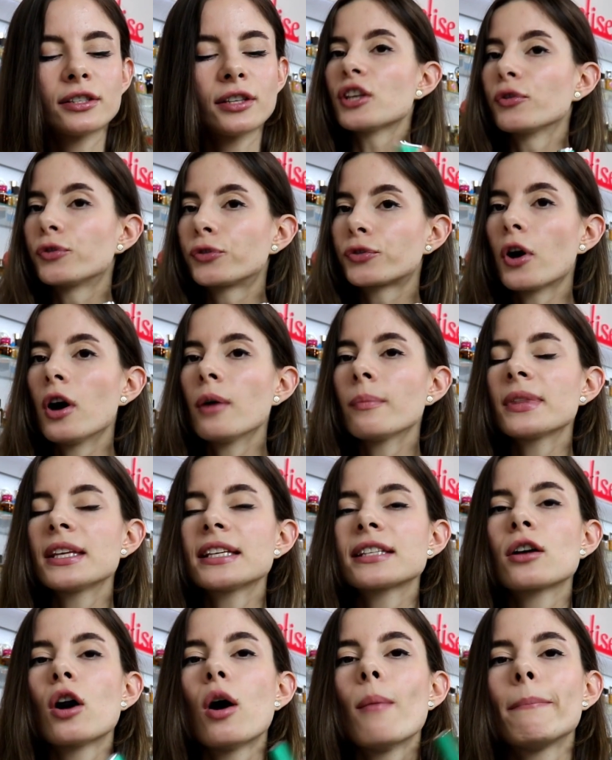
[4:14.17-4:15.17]
So from
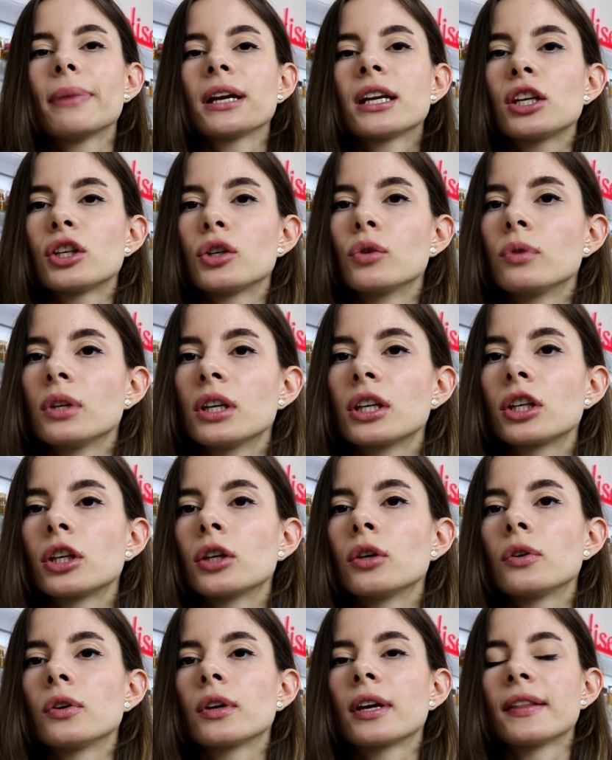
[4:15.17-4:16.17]
this company, Unique,
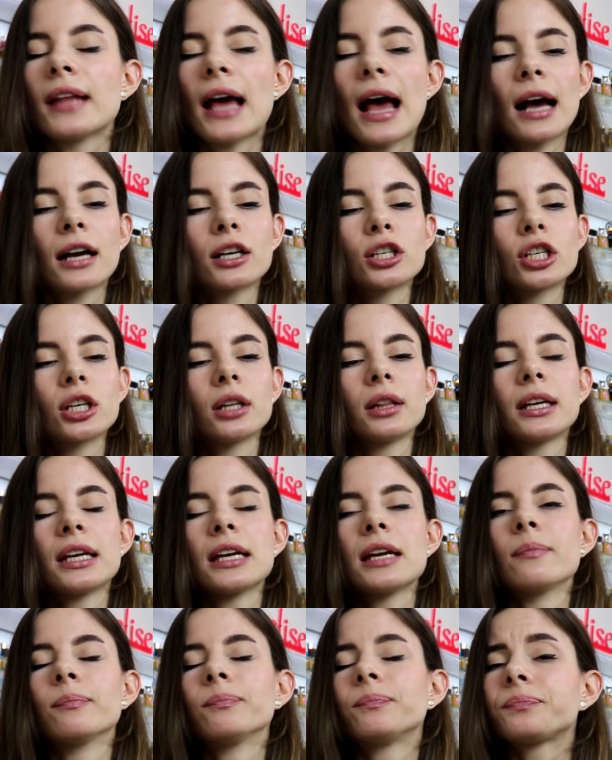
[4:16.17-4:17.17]
you can
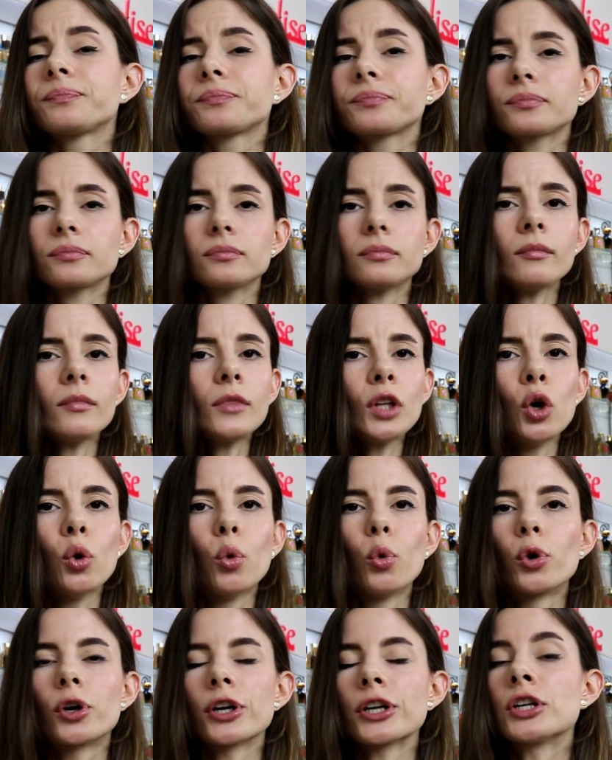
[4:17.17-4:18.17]
actually
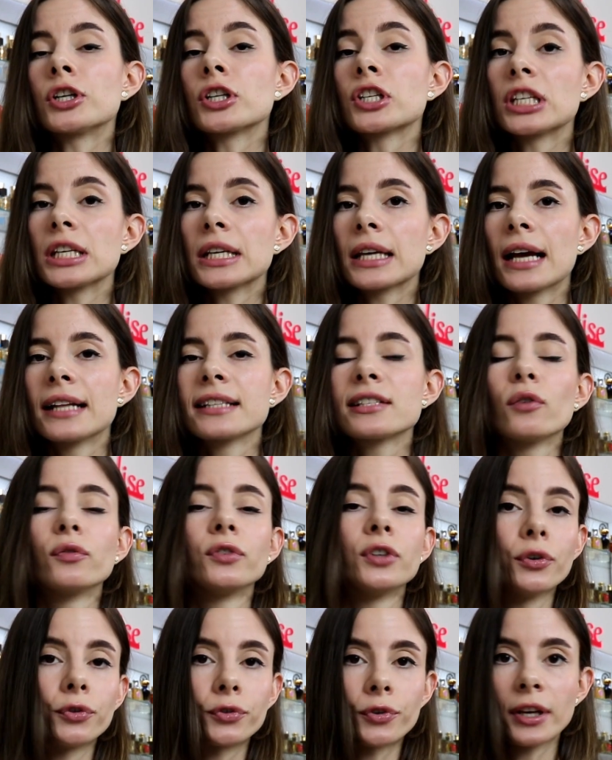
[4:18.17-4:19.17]
order decants of
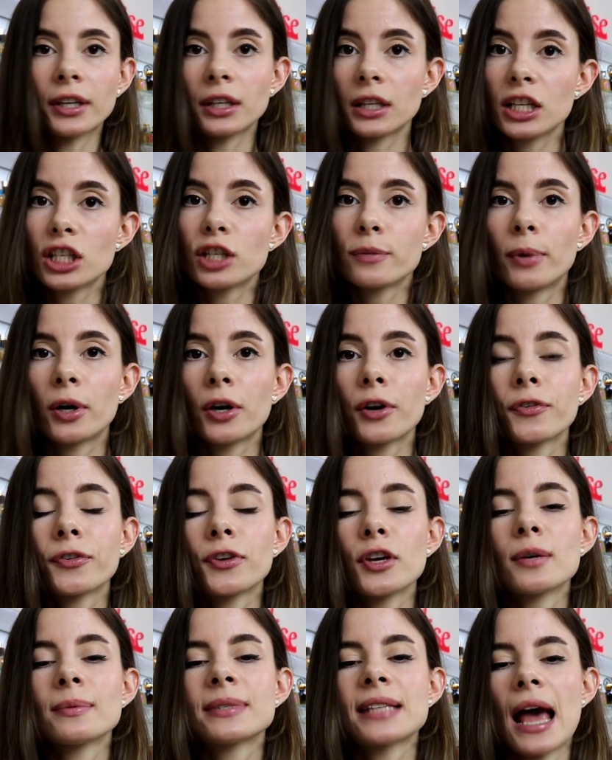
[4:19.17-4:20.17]
different niche
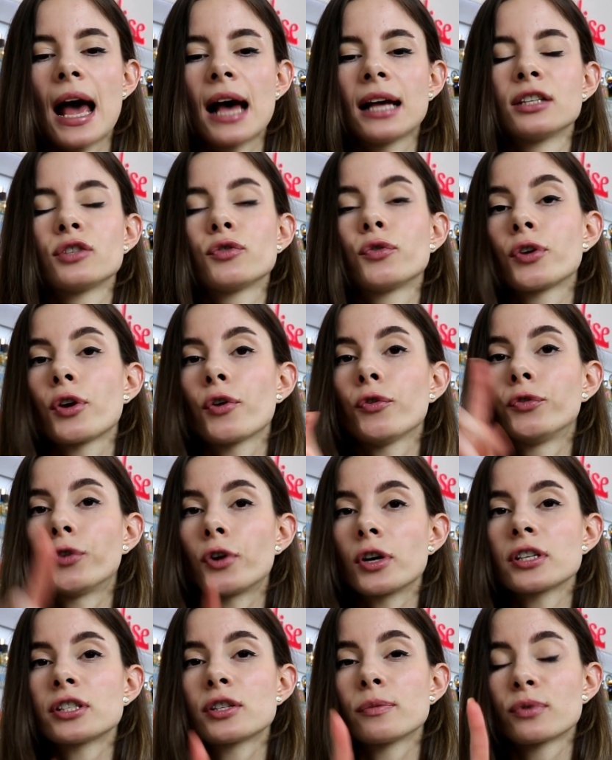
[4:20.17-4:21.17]
perfumes, and for your
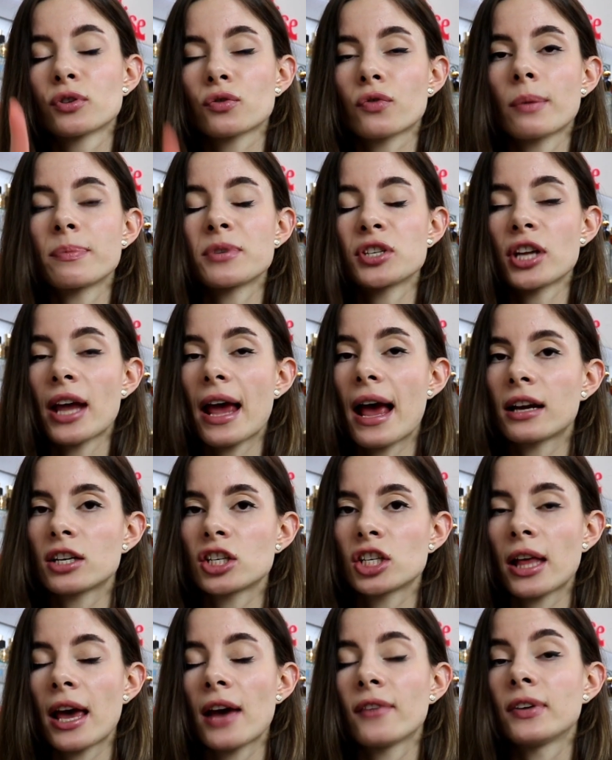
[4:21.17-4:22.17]
first subscription I
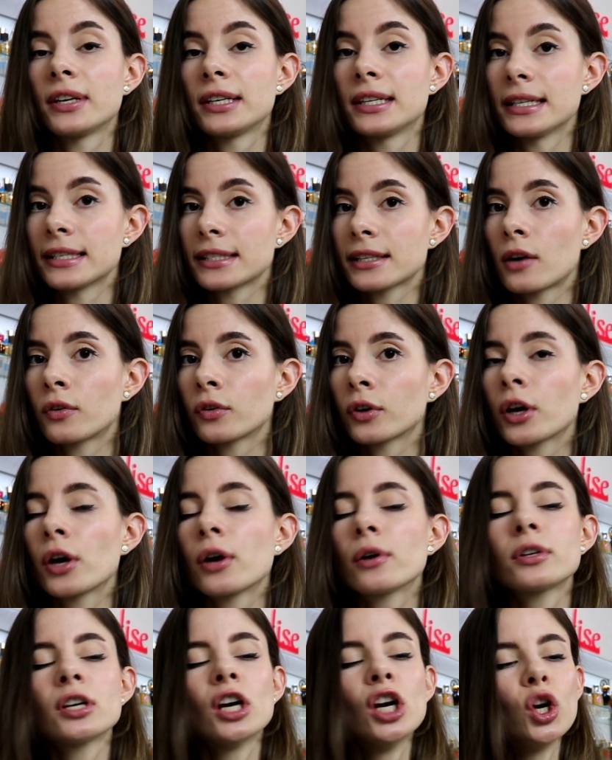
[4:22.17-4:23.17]
actually have a discount
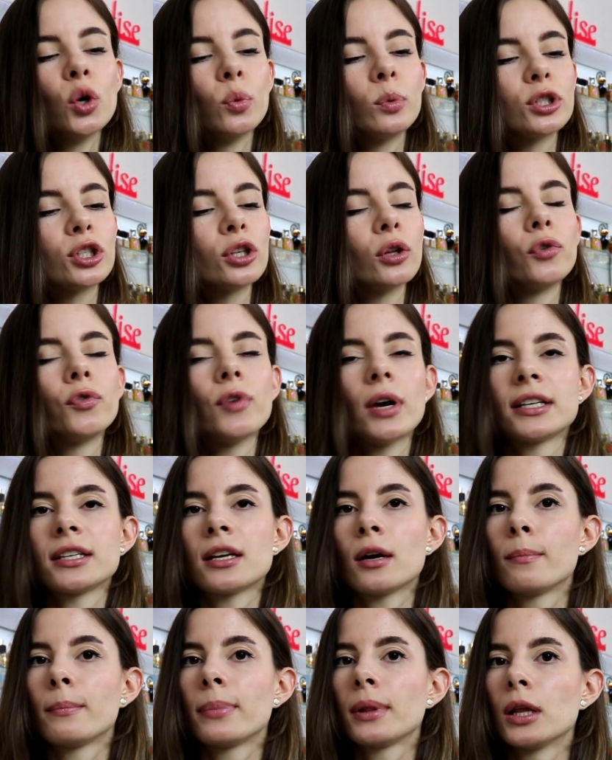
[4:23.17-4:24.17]
code which you'll find
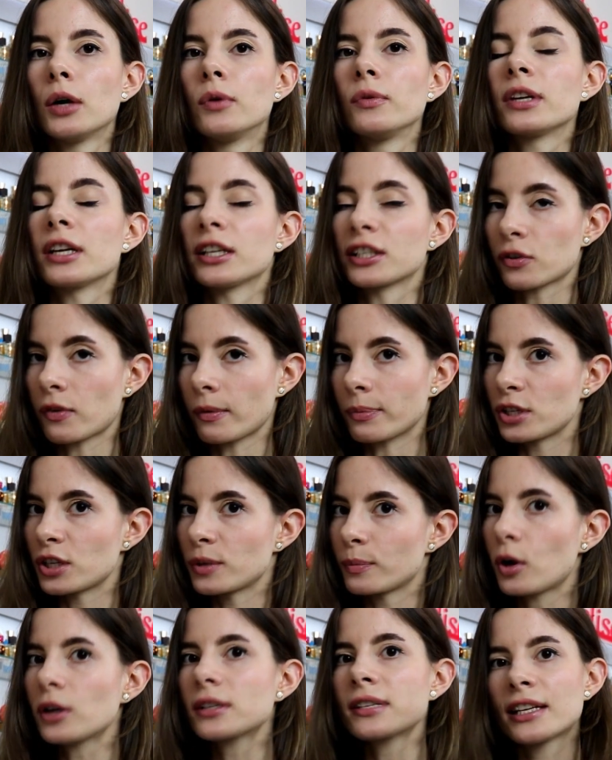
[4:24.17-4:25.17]
down below in the
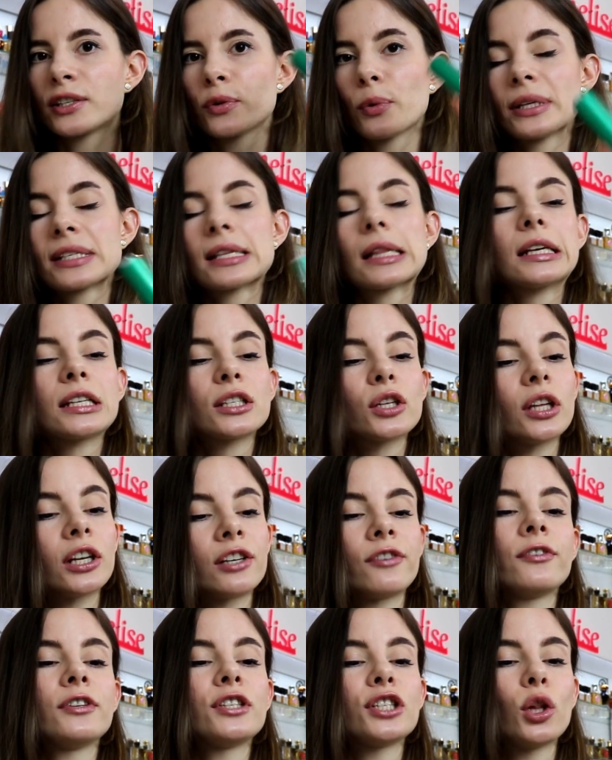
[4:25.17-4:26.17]
description box, as well as a link to their
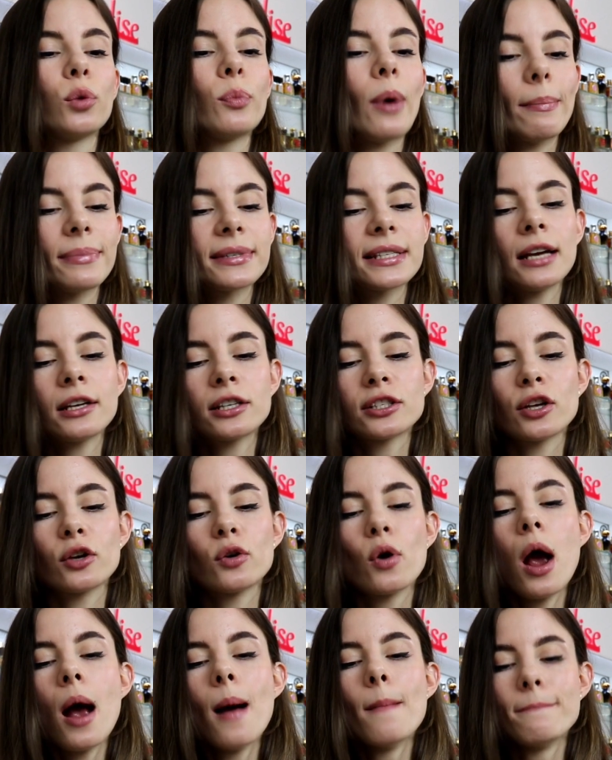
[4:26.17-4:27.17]
official website, so
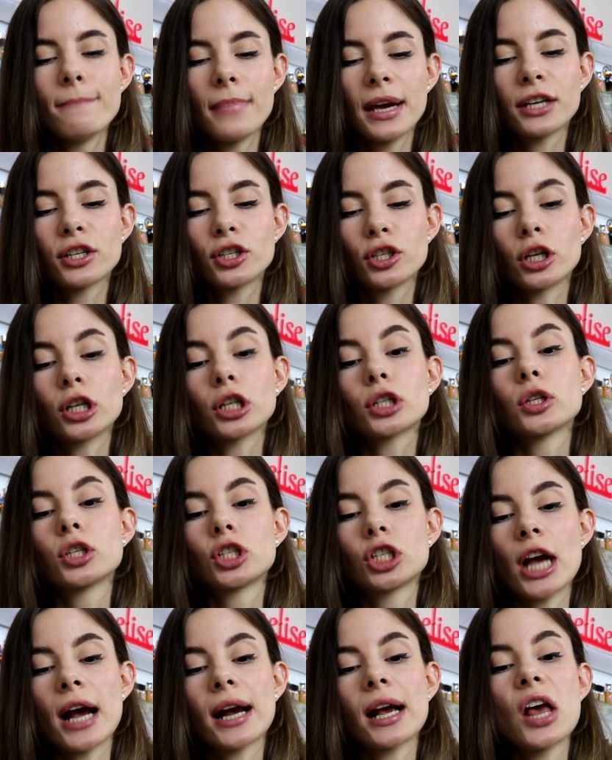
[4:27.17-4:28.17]
make sure to
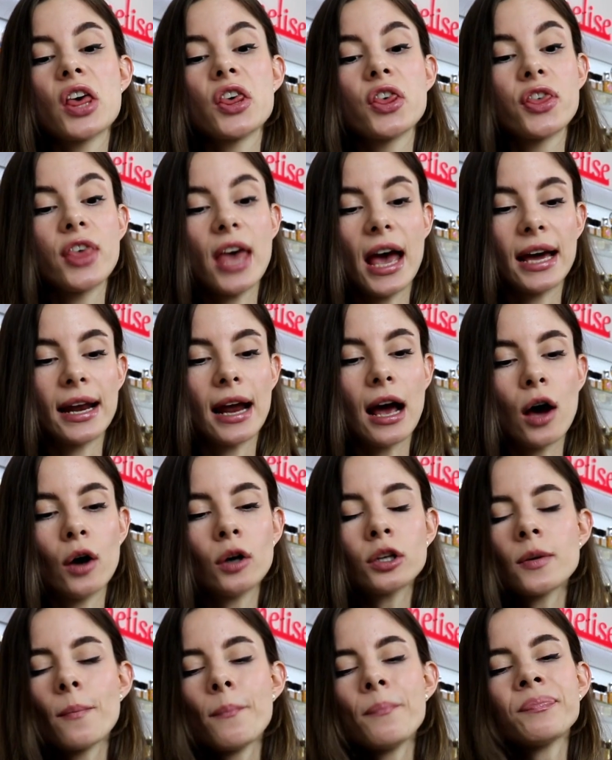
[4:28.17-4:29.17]
check that
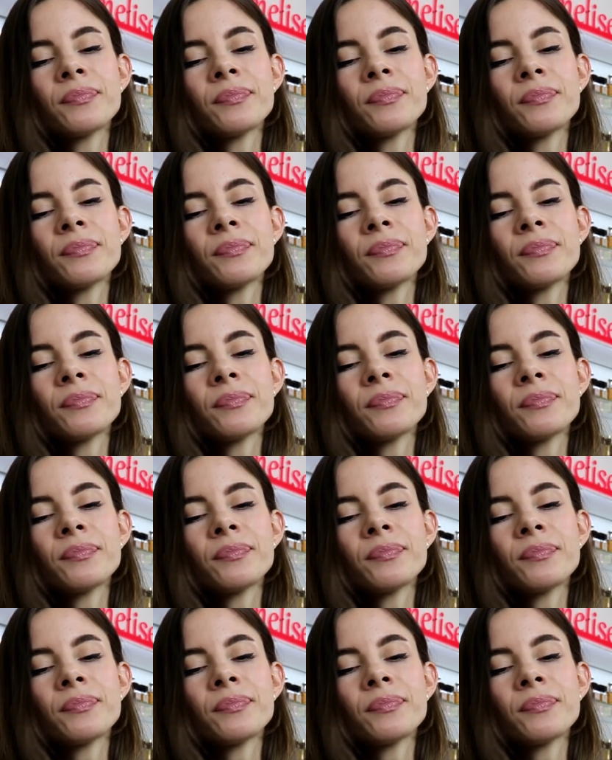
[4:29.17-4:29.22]
out.